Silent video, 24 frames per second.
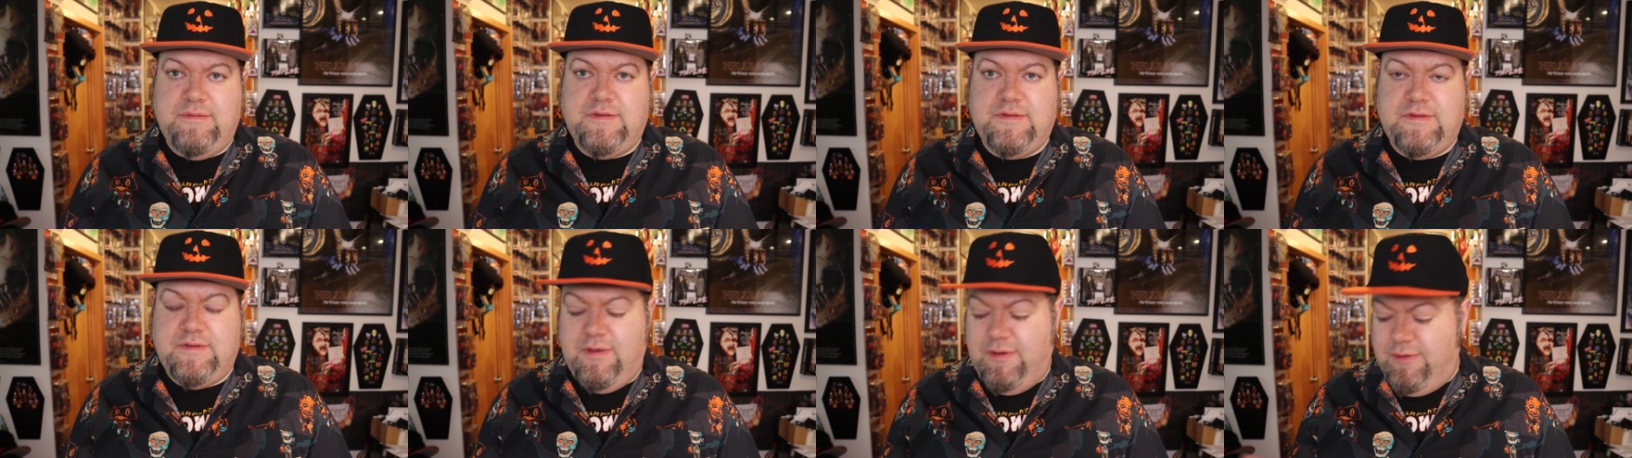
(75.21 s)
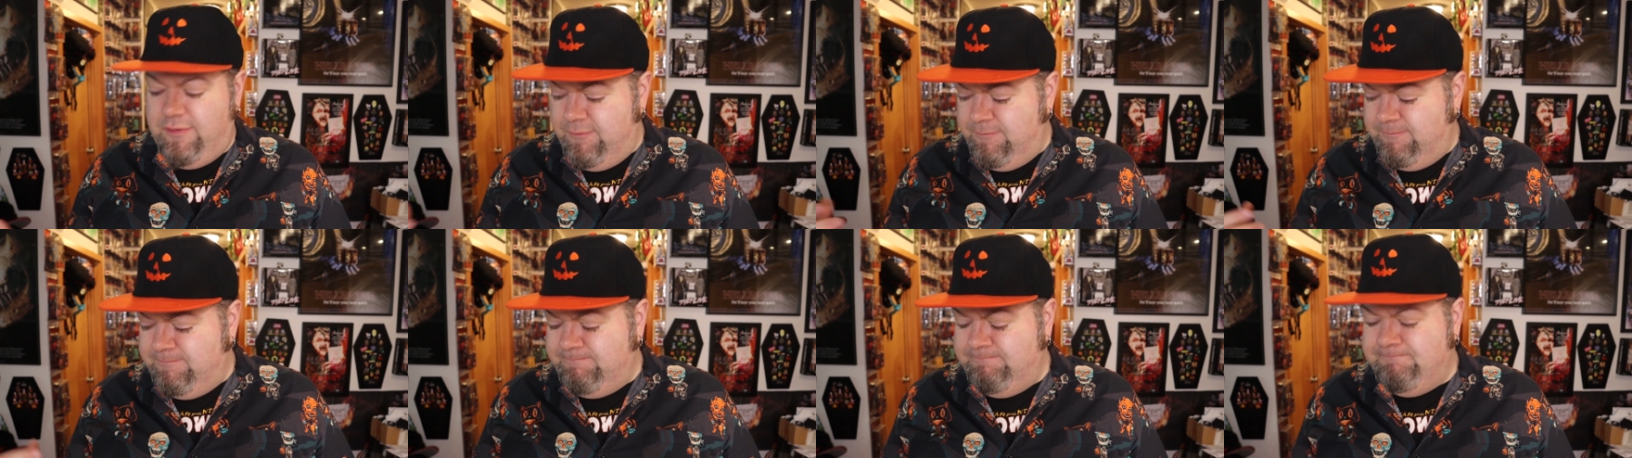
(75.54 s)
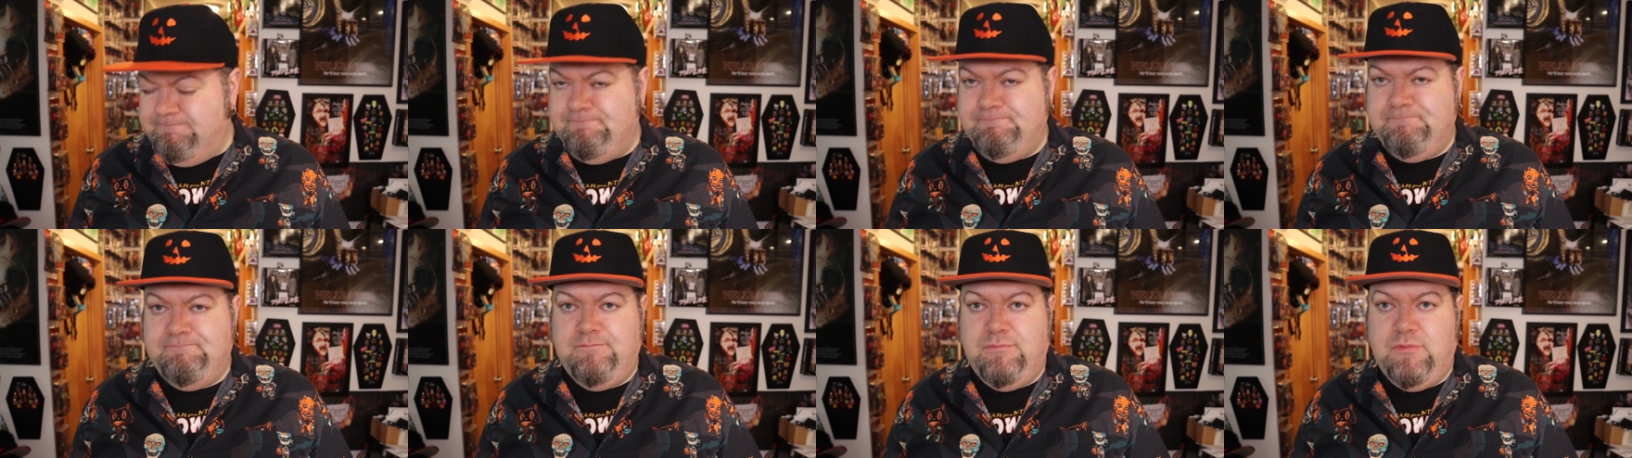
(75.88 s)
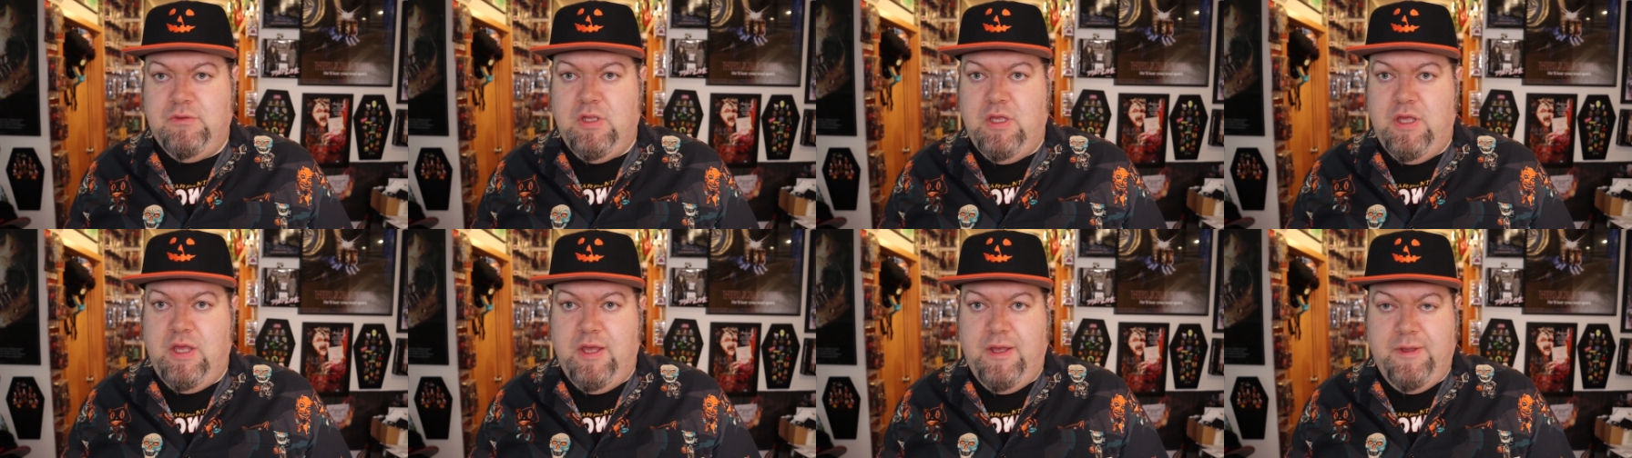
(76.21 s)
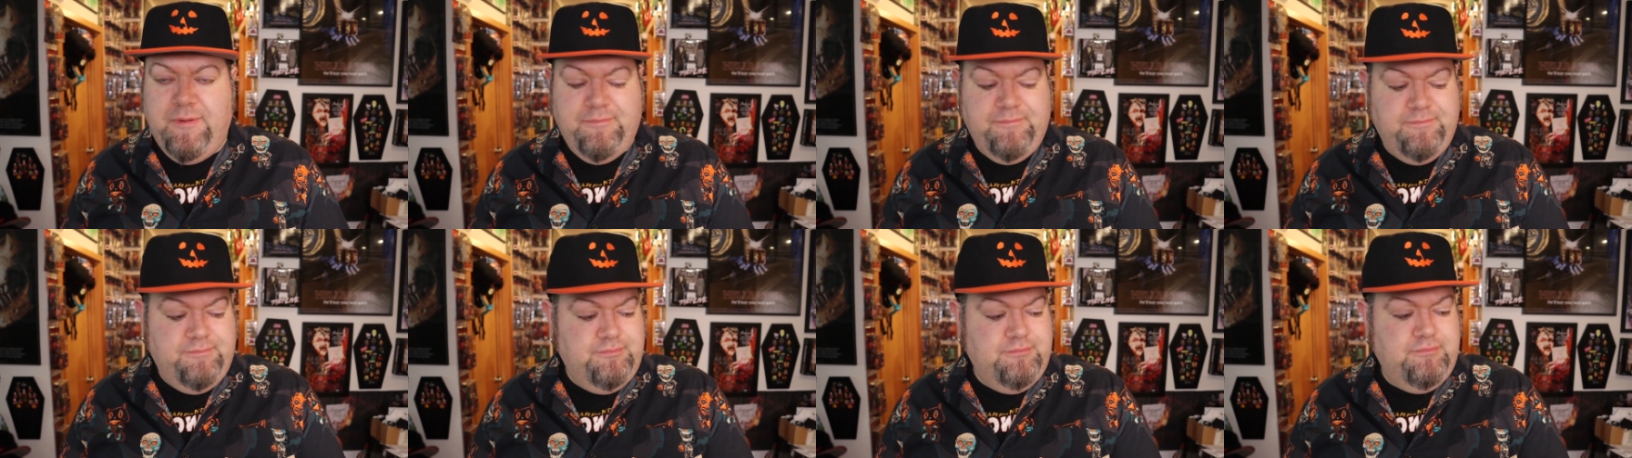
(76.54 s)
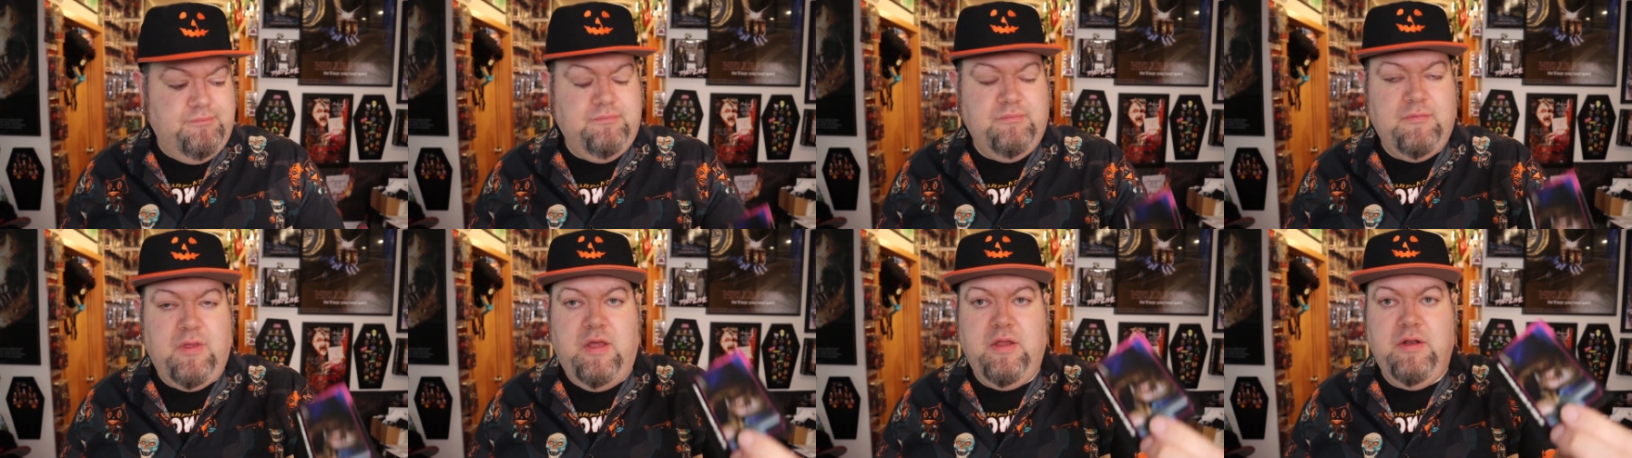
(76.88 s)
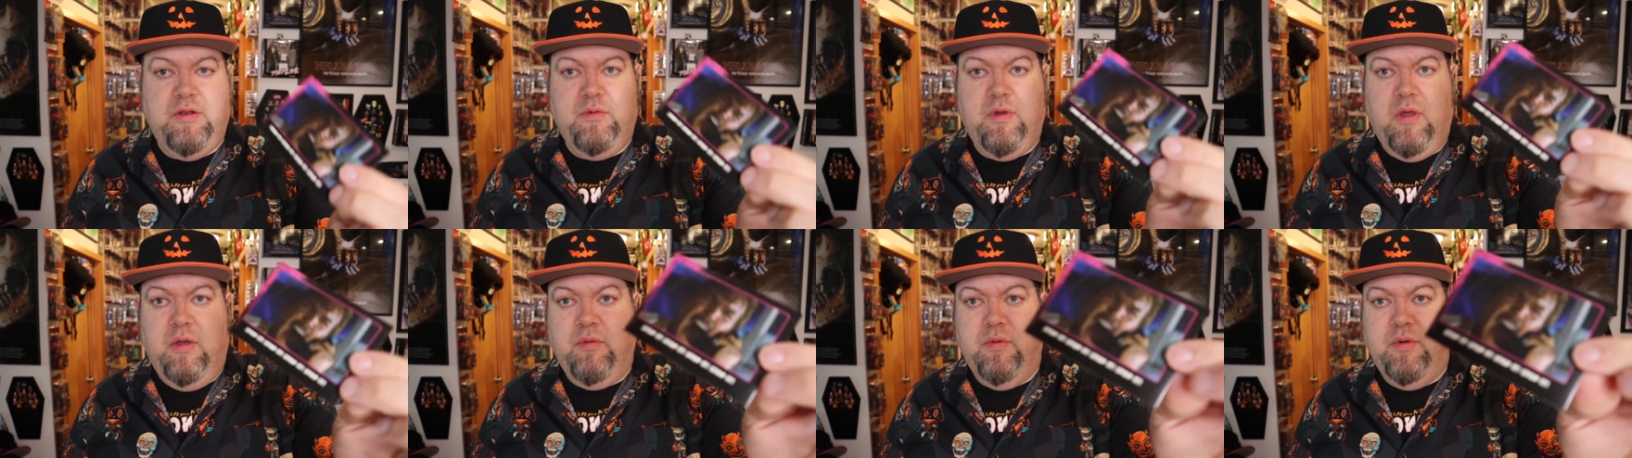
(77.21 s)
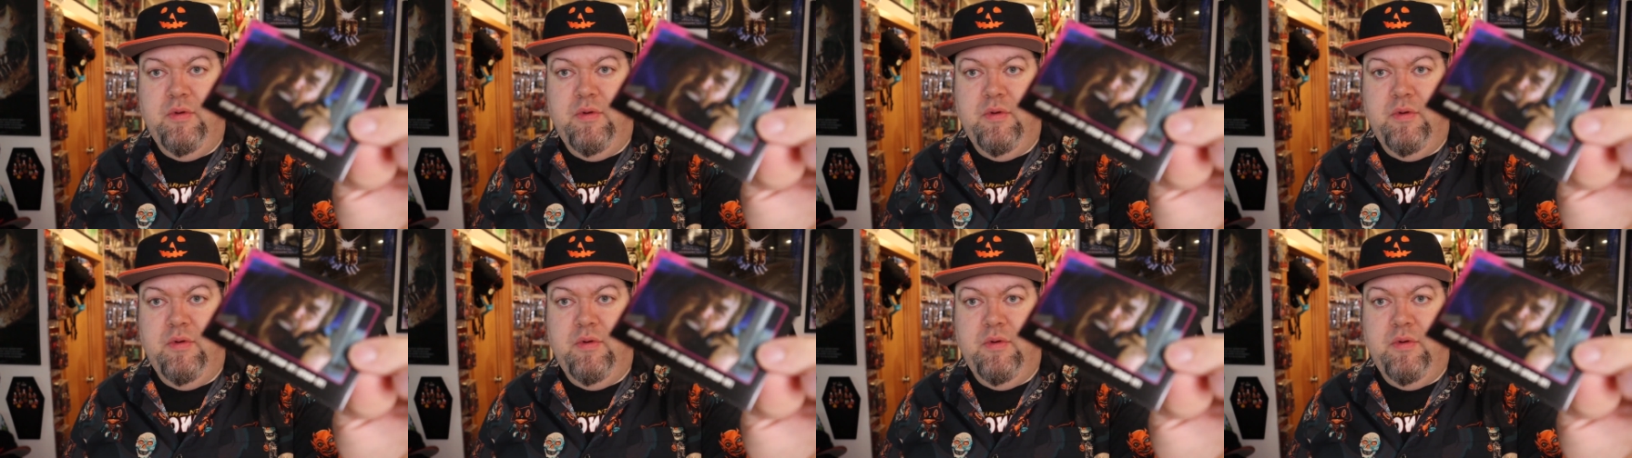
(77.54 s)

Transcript: So yeah, I, I,